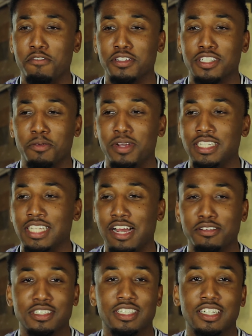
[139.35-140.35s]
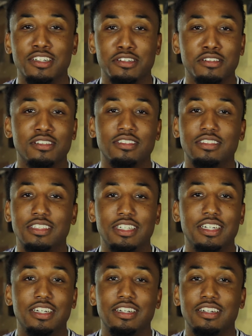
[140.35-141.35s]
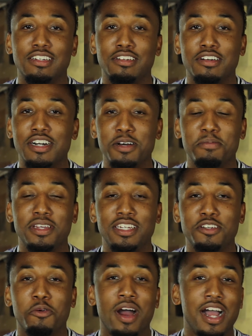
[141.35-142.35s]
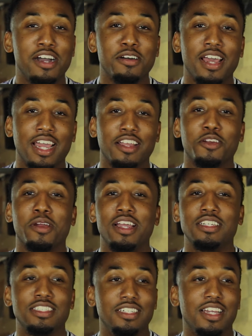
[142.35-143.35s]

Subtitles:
for some reason I was still, upbeat, wild, acting crazy.